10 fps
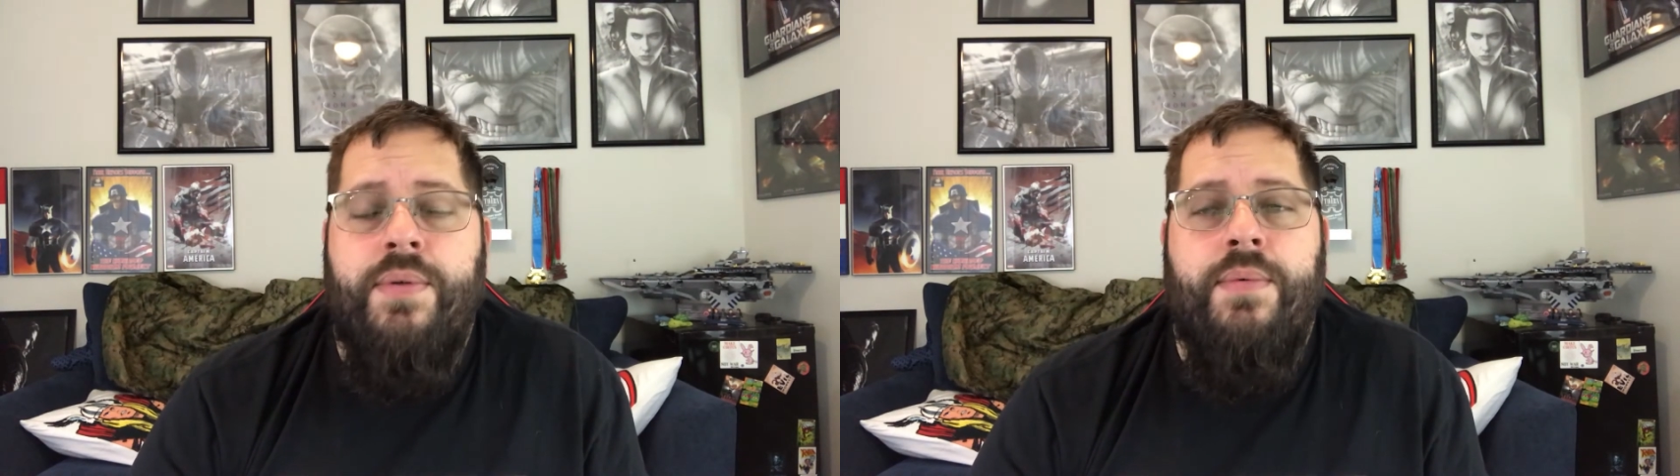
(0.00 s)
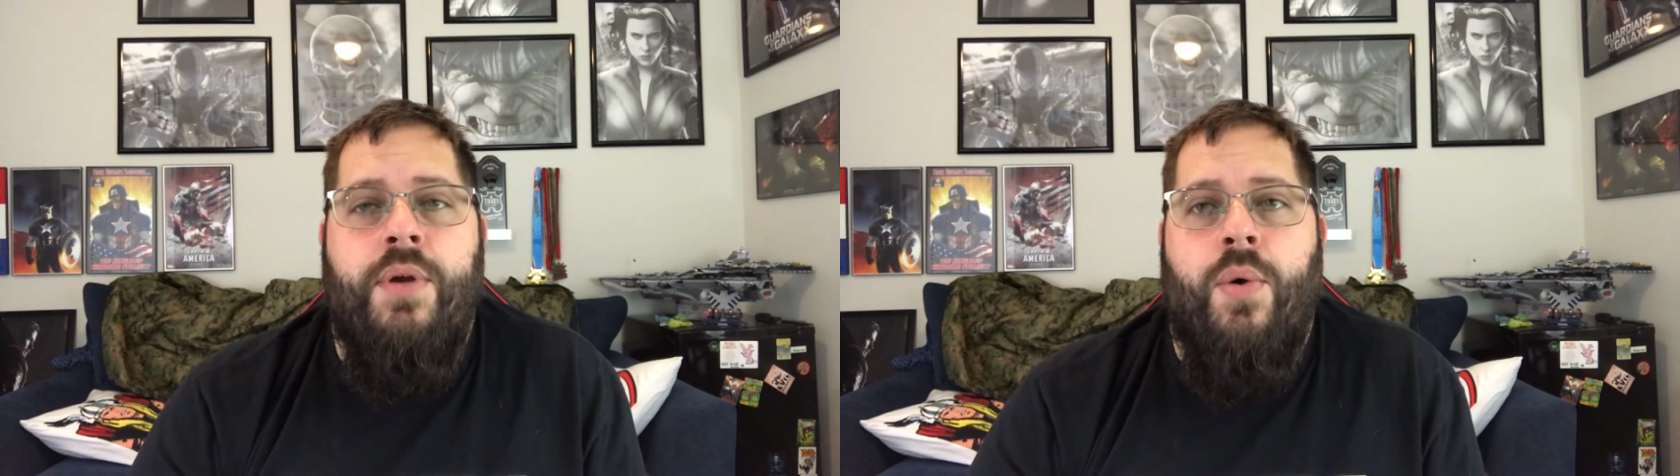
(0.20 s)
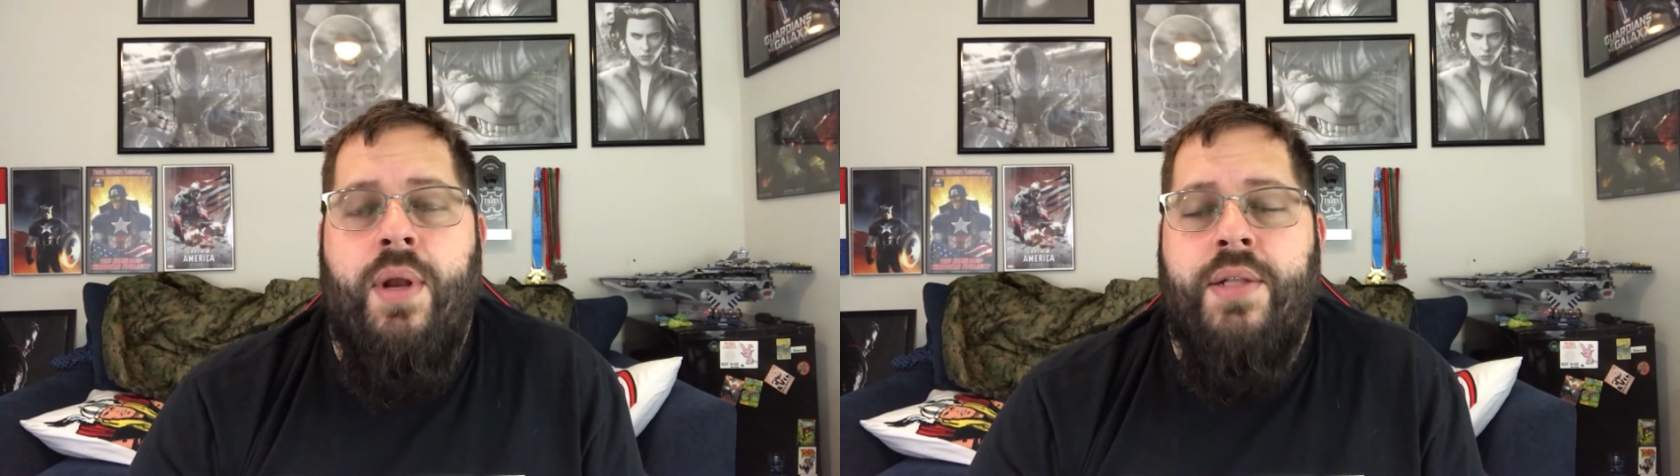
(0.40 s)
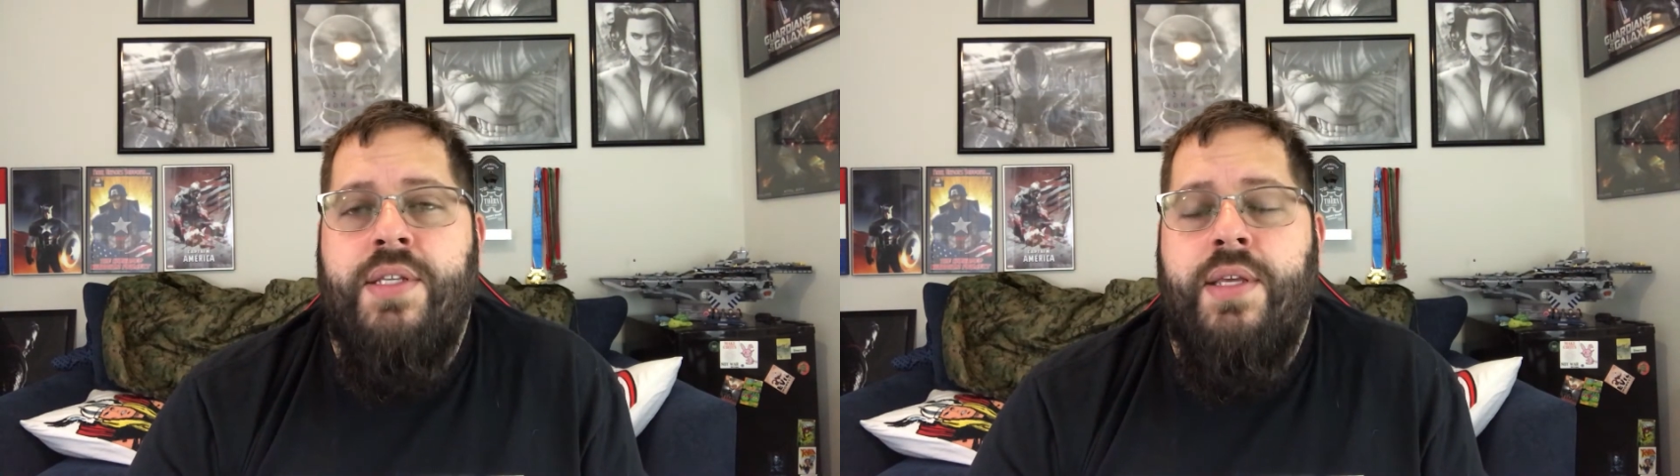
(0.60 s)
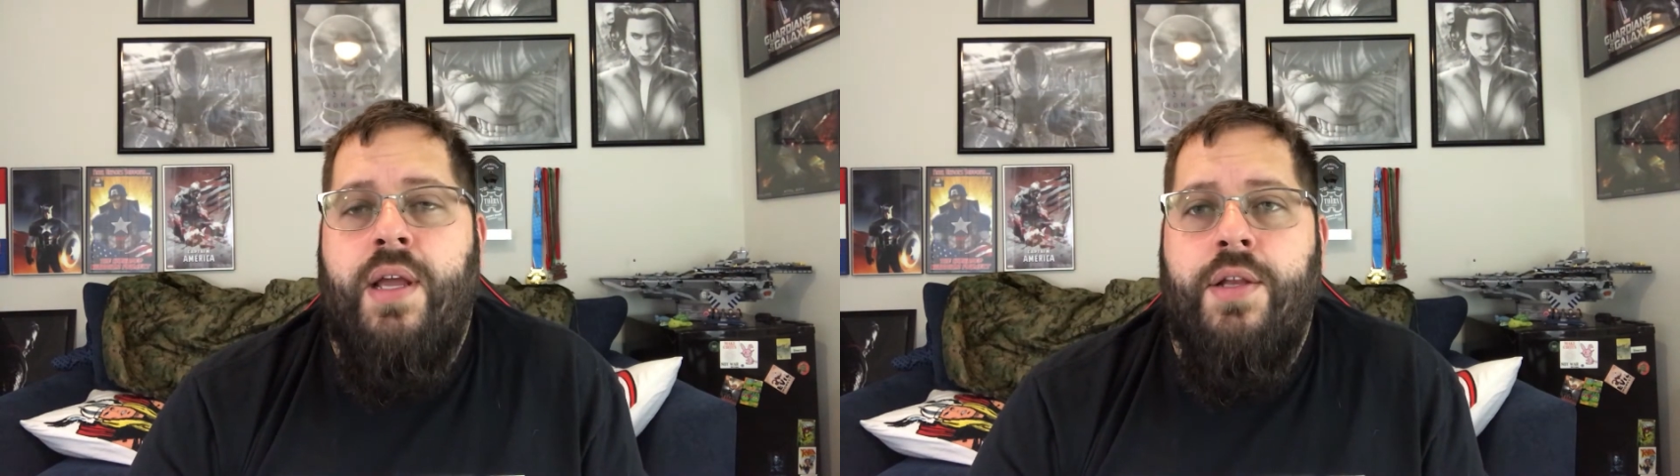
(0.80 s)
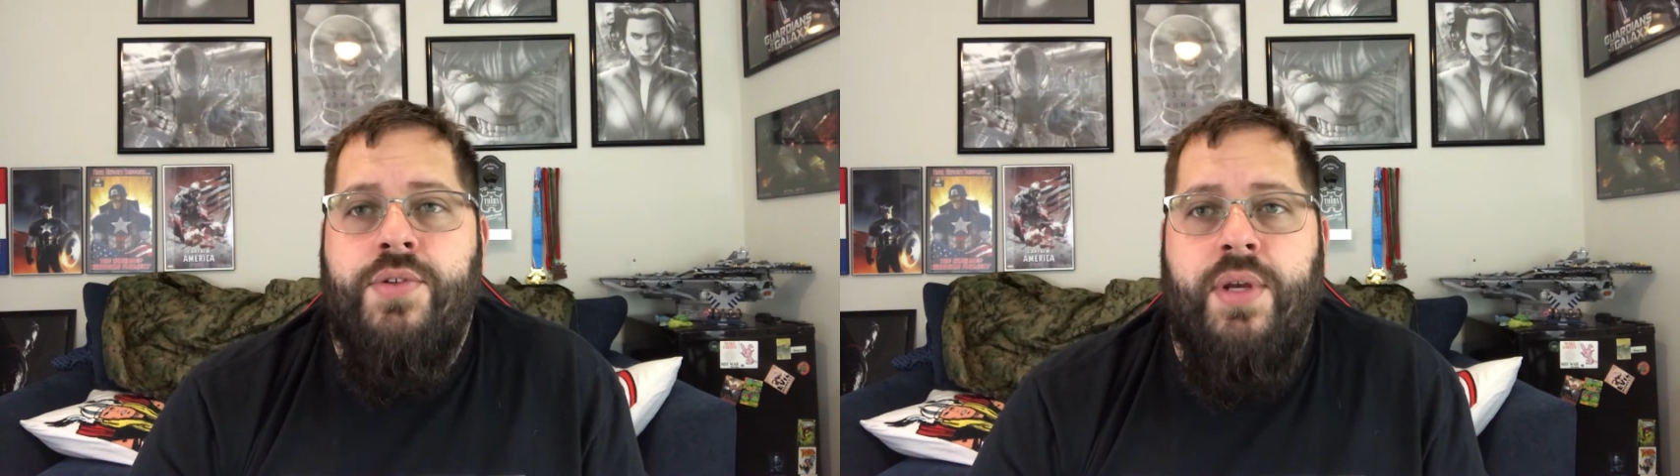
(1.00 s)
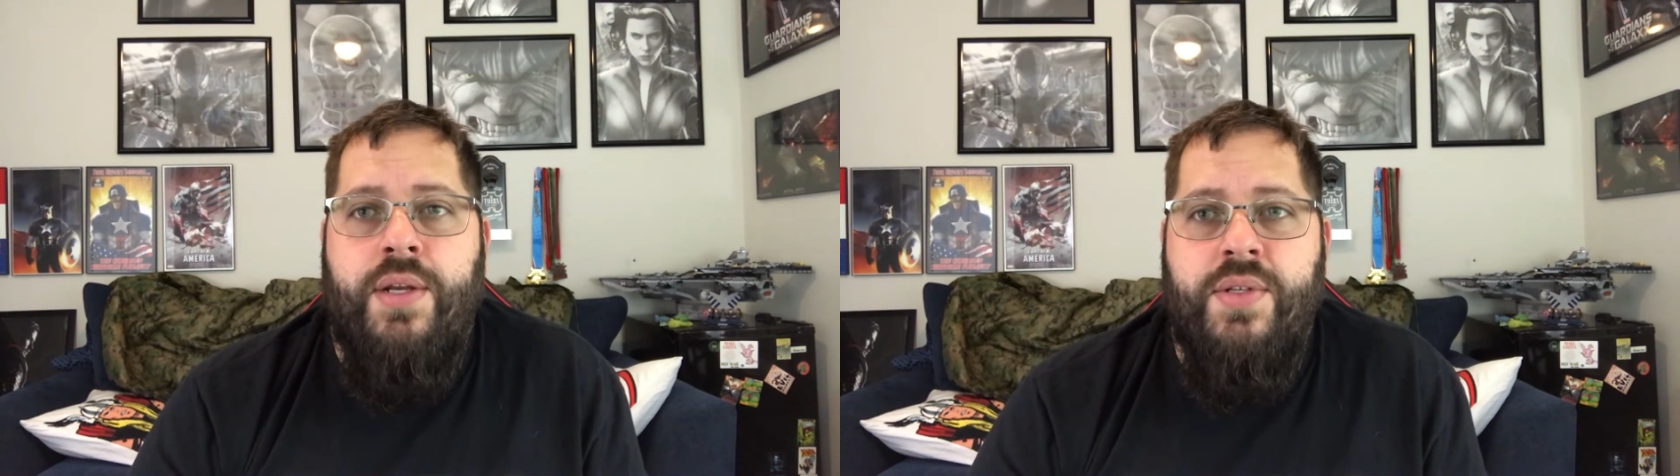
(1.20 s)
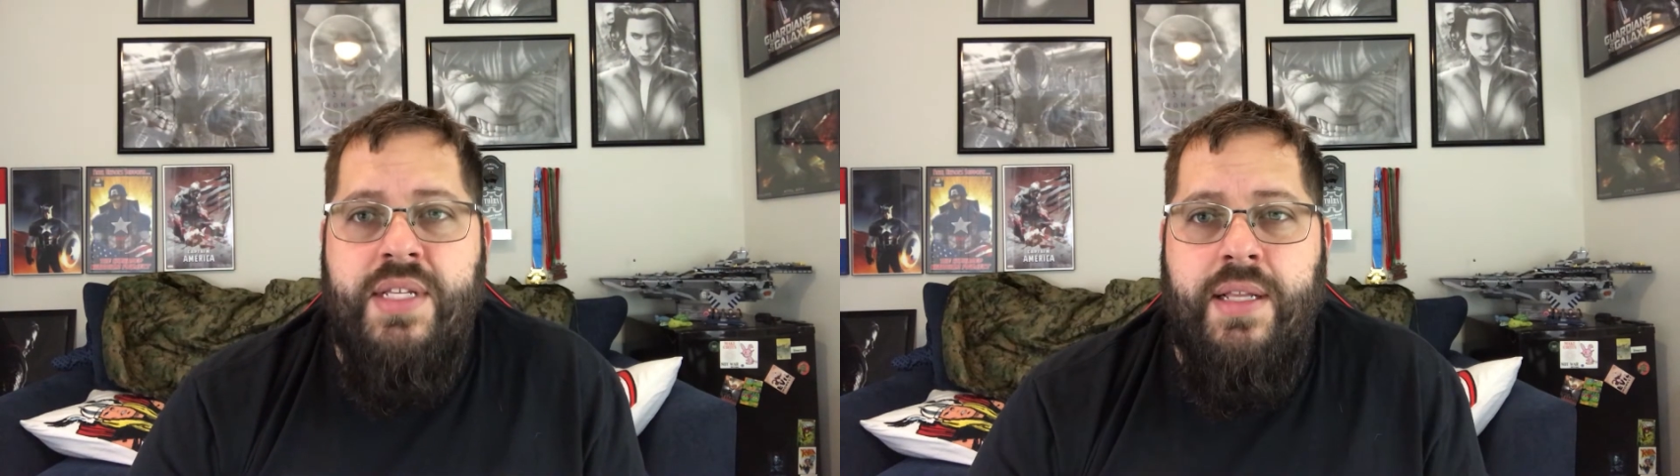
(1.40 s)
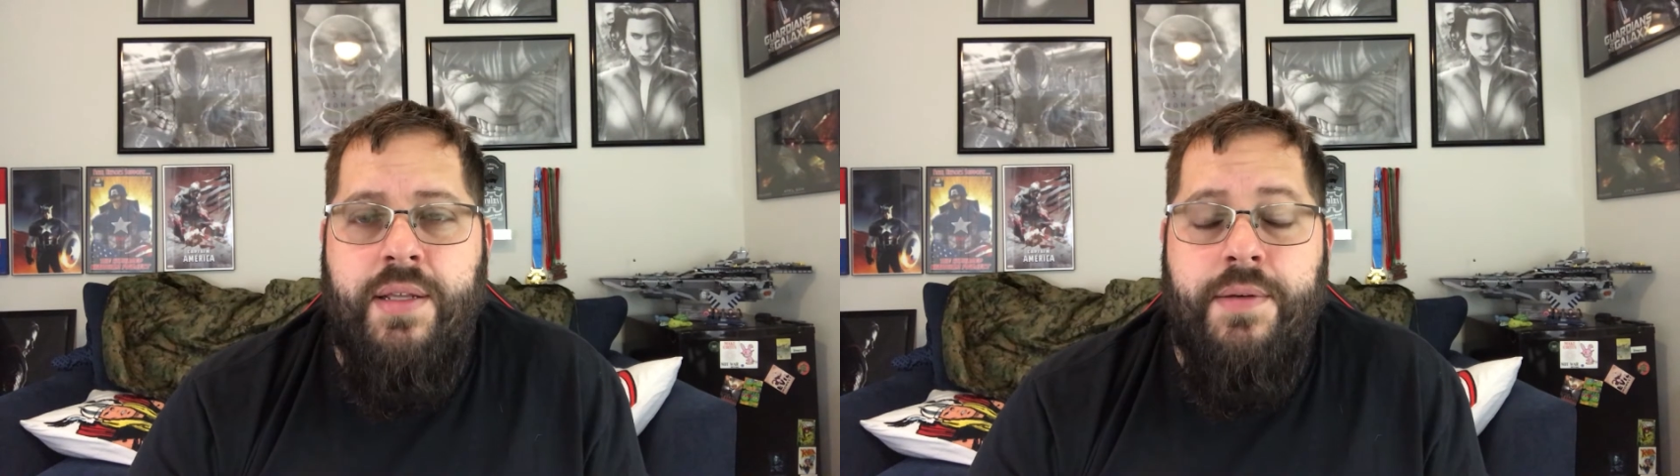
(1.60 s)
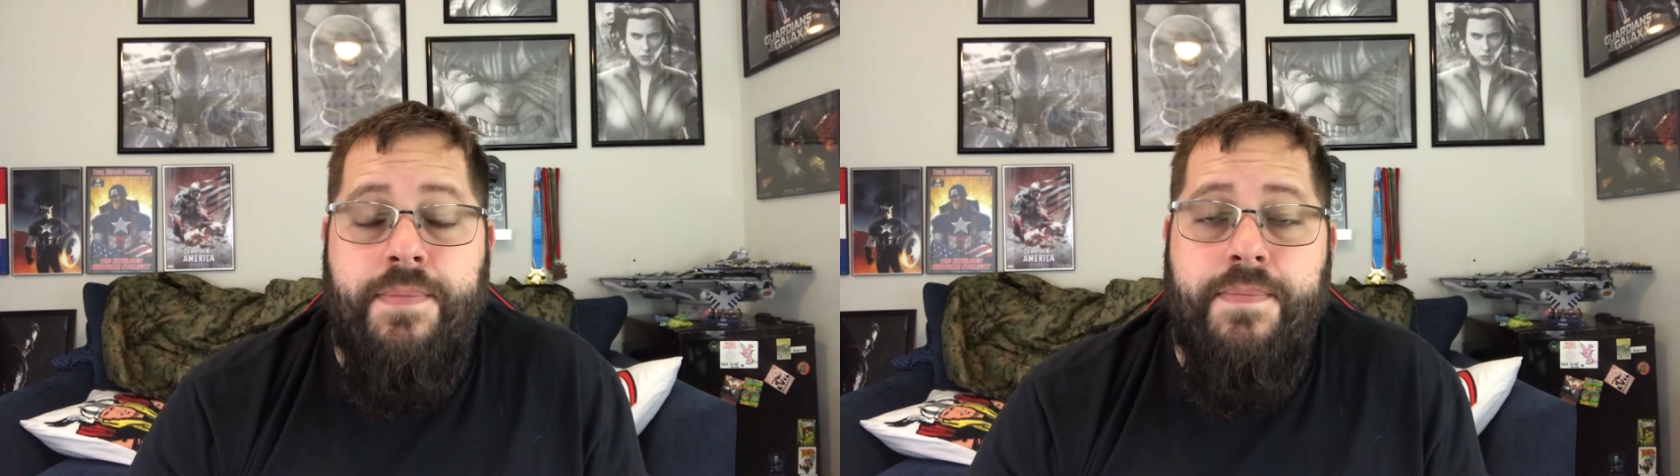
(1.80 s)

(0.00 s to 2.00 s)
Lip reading: going out to the country in New Zealand.